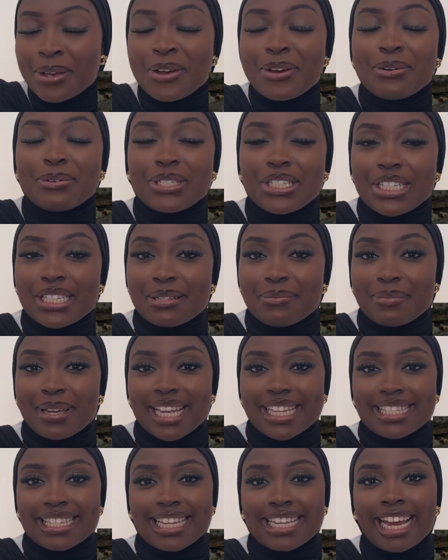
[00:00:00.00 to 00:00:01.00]
which is
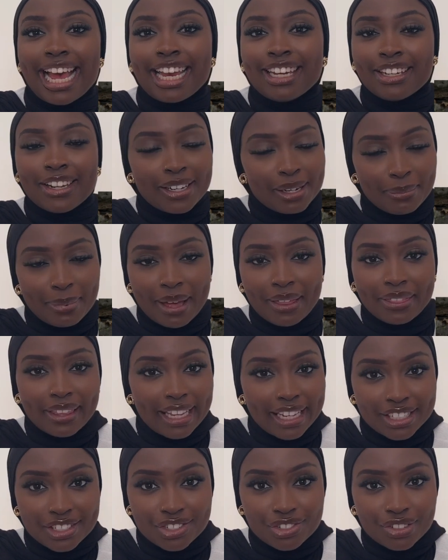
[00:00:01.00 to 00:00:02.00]
amazing, and learn about the
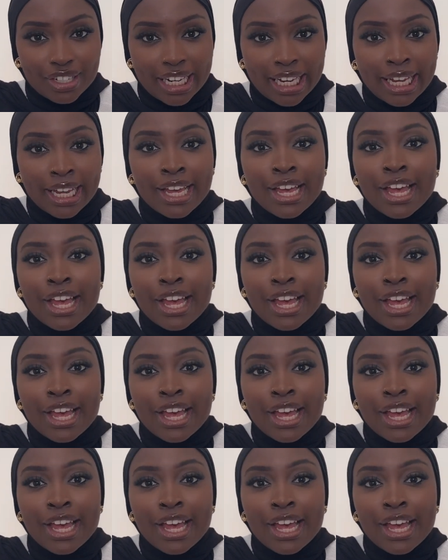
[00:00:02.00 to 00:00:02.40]
history.